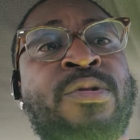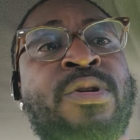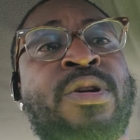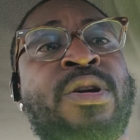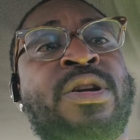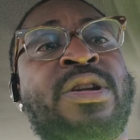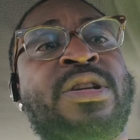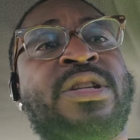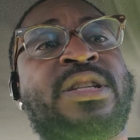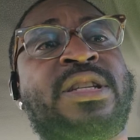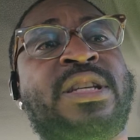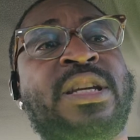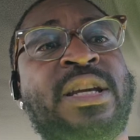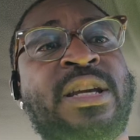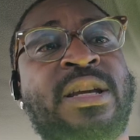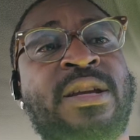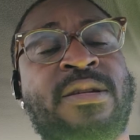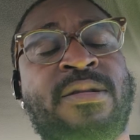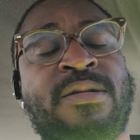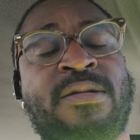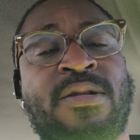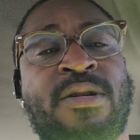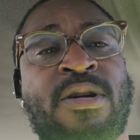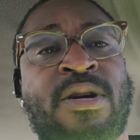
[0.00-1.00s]
We're gonna
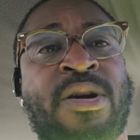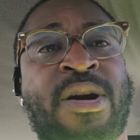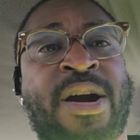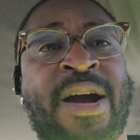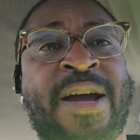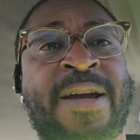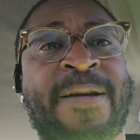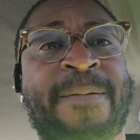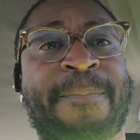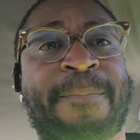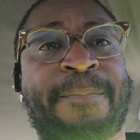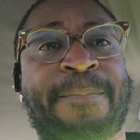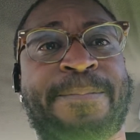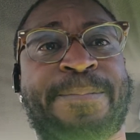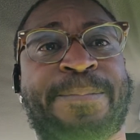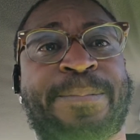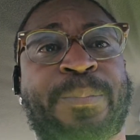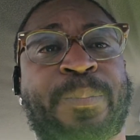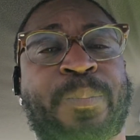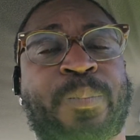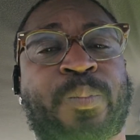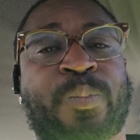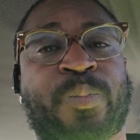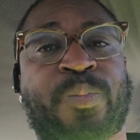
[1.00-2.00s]
see, all right,
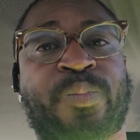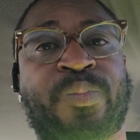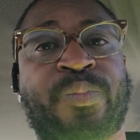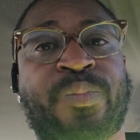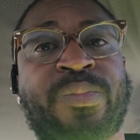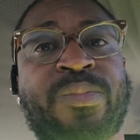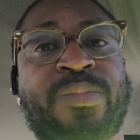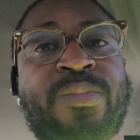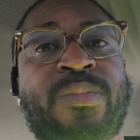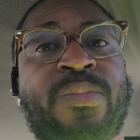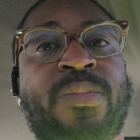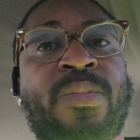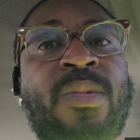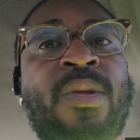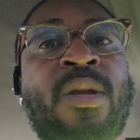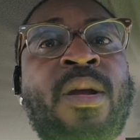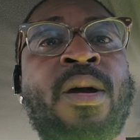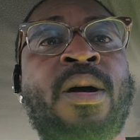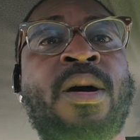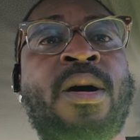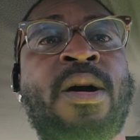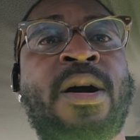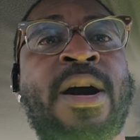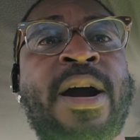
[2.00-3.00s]

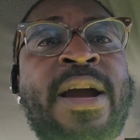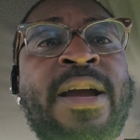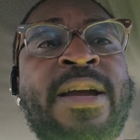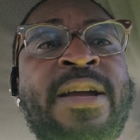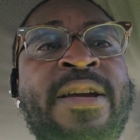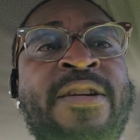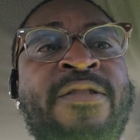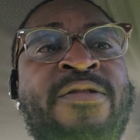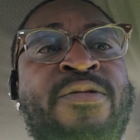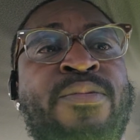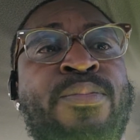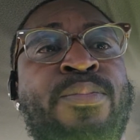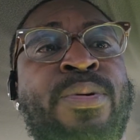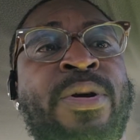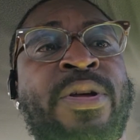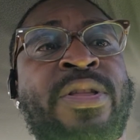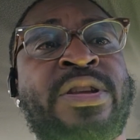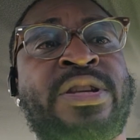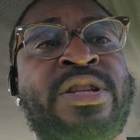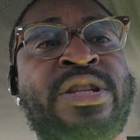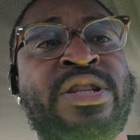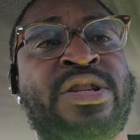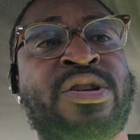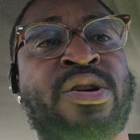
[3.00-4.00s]
all right, if
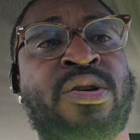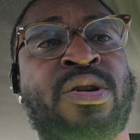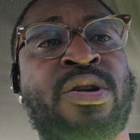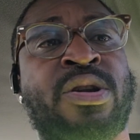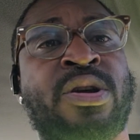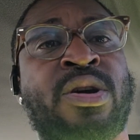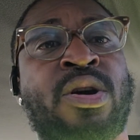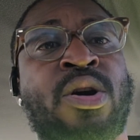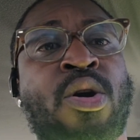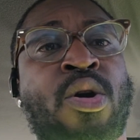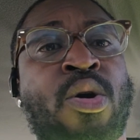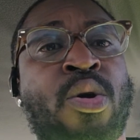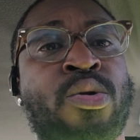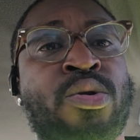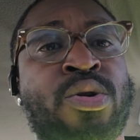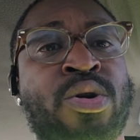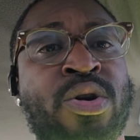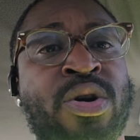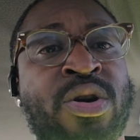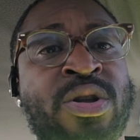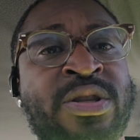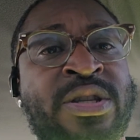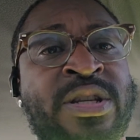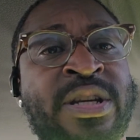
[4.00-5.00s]
brothers is gonna hold
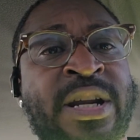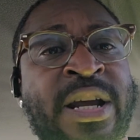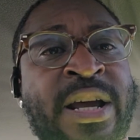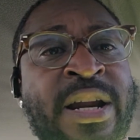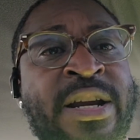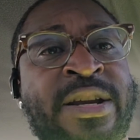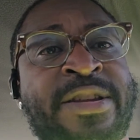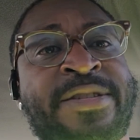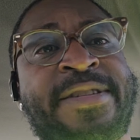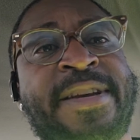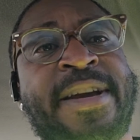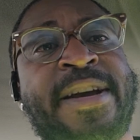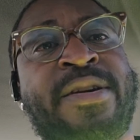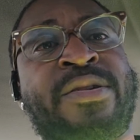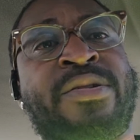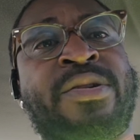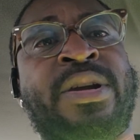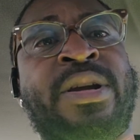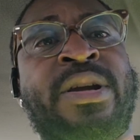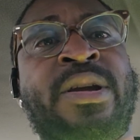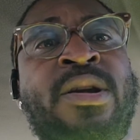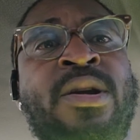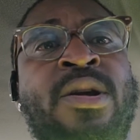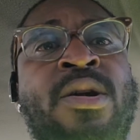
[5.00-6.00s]
on to that
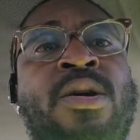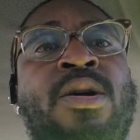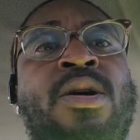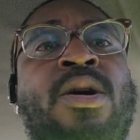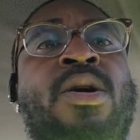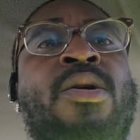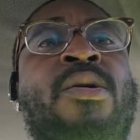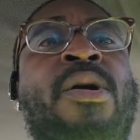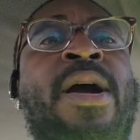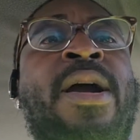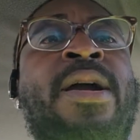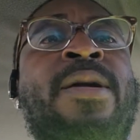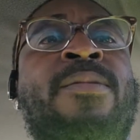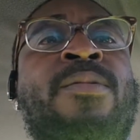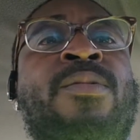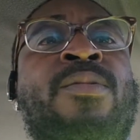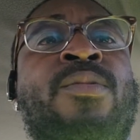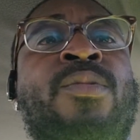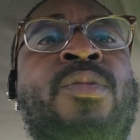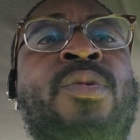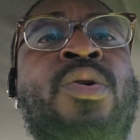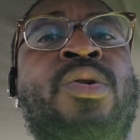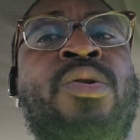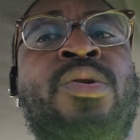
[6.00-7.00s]
integrity, all right,
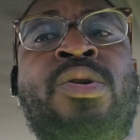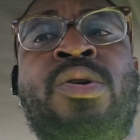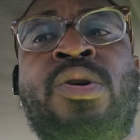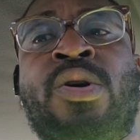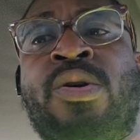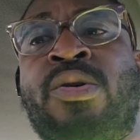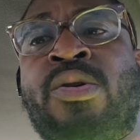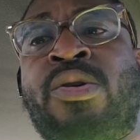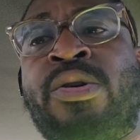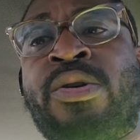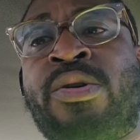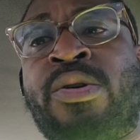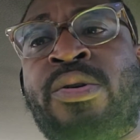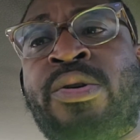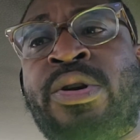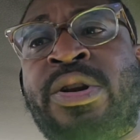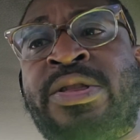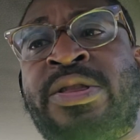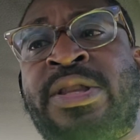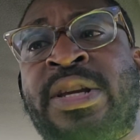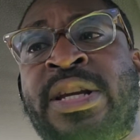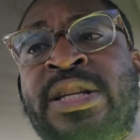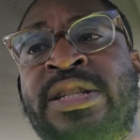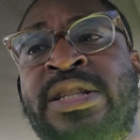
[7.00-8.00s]
or, you know, or, or, the
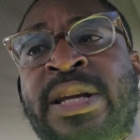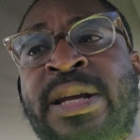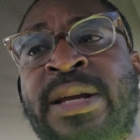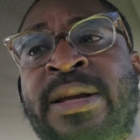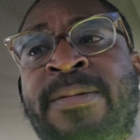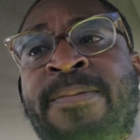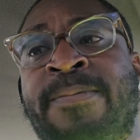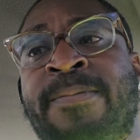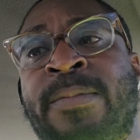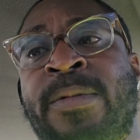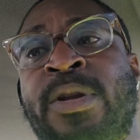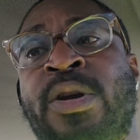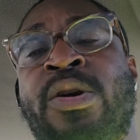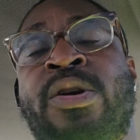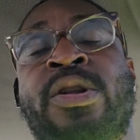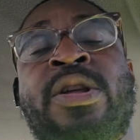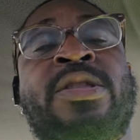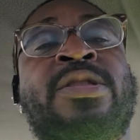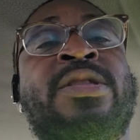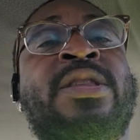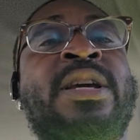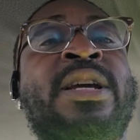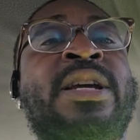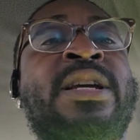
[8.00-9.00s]
things they, or
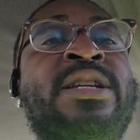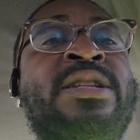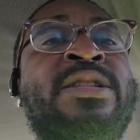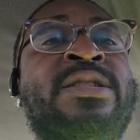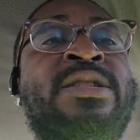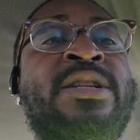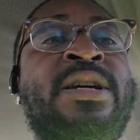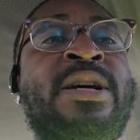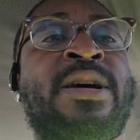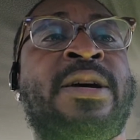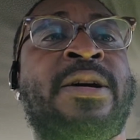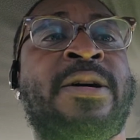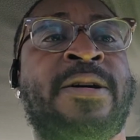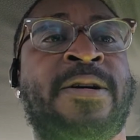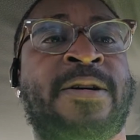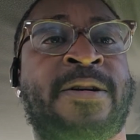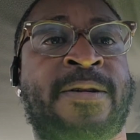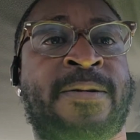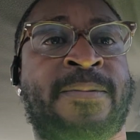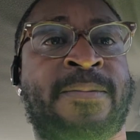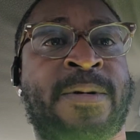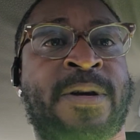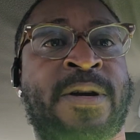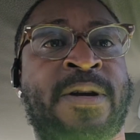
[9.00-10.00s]
the things
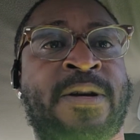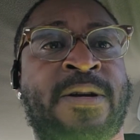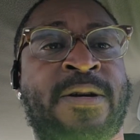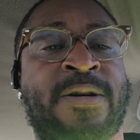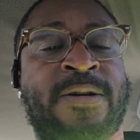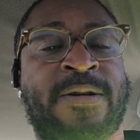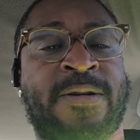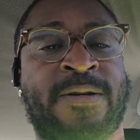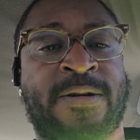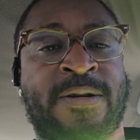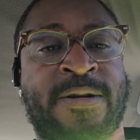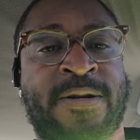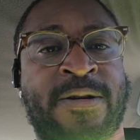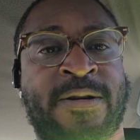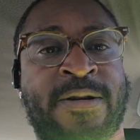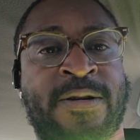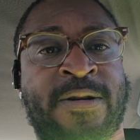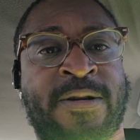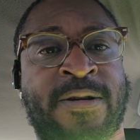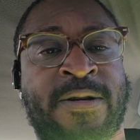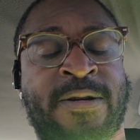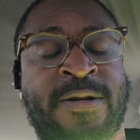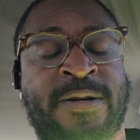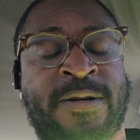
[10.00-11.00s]
uh, uh,
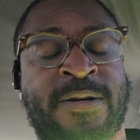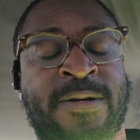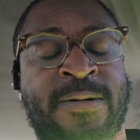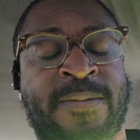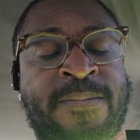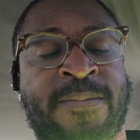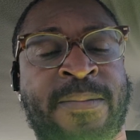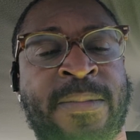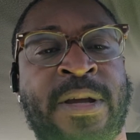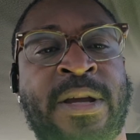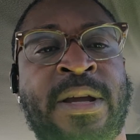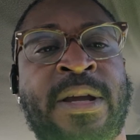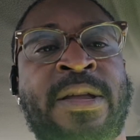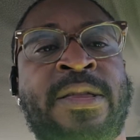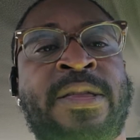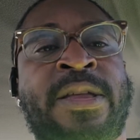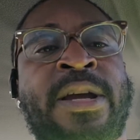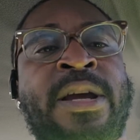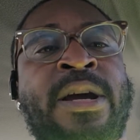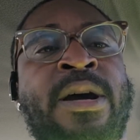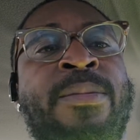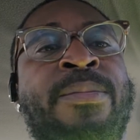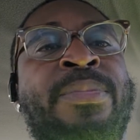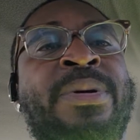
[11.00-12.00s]
uh, um,
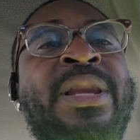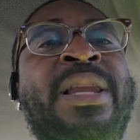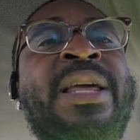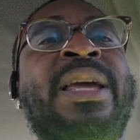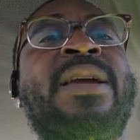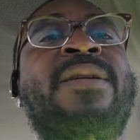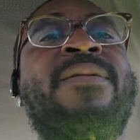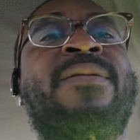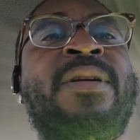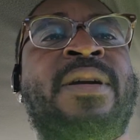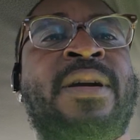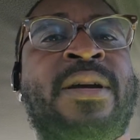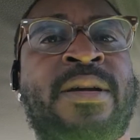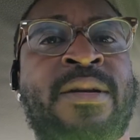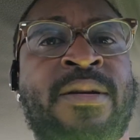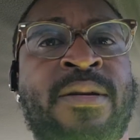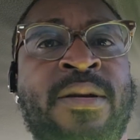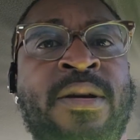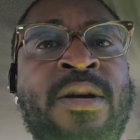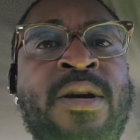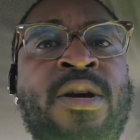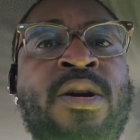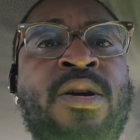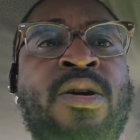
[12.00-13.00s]
they uh, believe in,
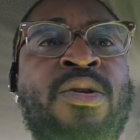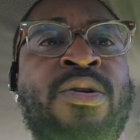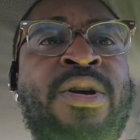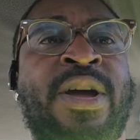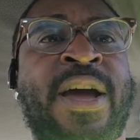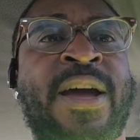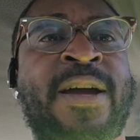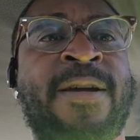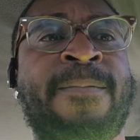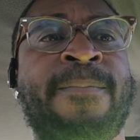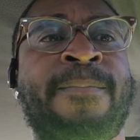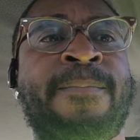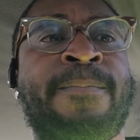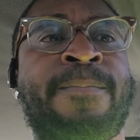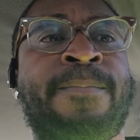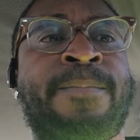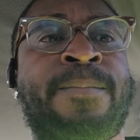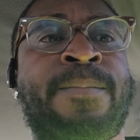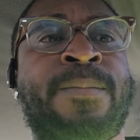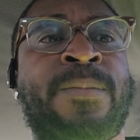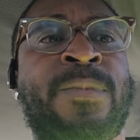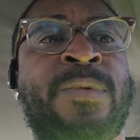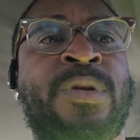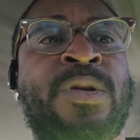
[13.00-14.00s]
okay?
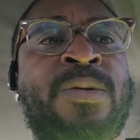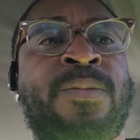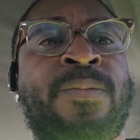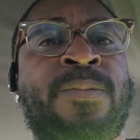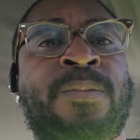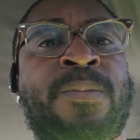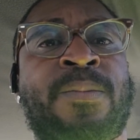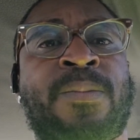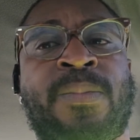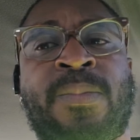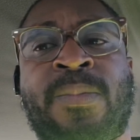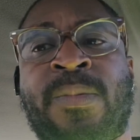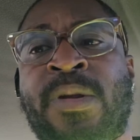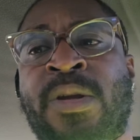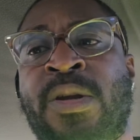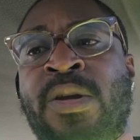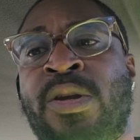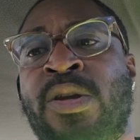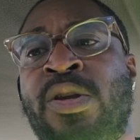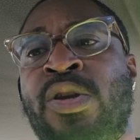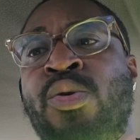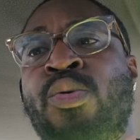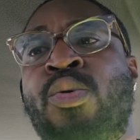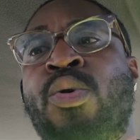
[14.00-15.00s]
You